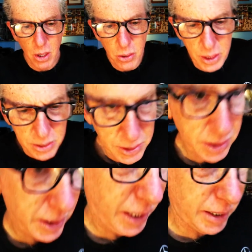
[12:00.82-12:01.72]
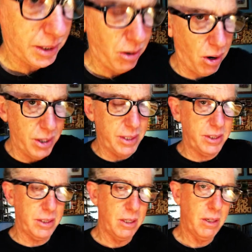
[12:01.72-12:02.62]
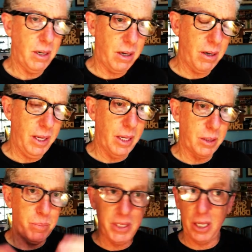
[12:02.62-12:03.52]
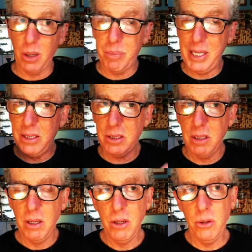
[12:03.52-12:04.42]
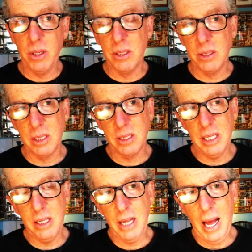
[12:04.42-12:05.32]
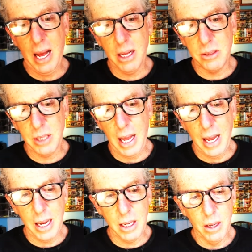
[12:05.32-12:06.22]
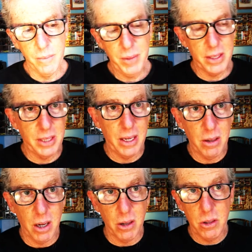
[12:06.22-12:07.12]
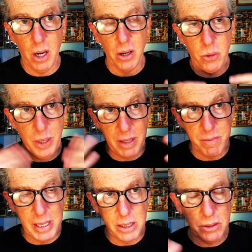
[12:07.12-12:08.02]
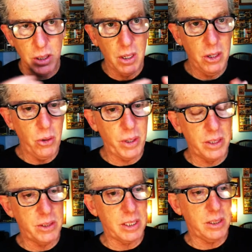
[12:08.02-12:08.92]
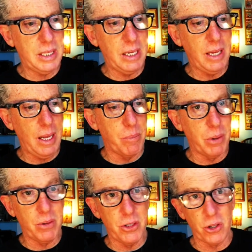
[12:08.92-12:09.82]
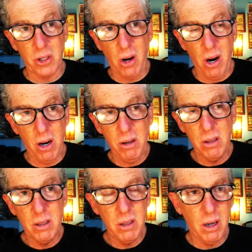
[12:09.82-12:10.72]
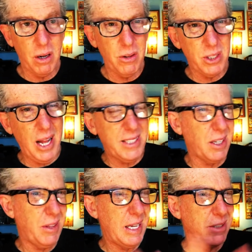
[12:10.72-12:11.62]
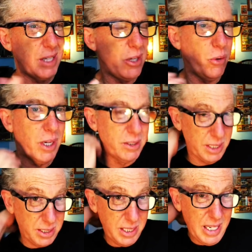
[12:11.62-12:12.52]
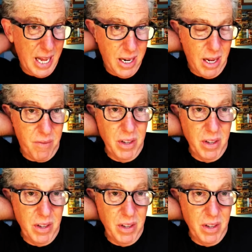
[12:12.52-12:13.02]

You can succeed as an artist in a particular piece. You can succeed as a creative means. You can succeed in building your car. There's lots of things that you can succeed at and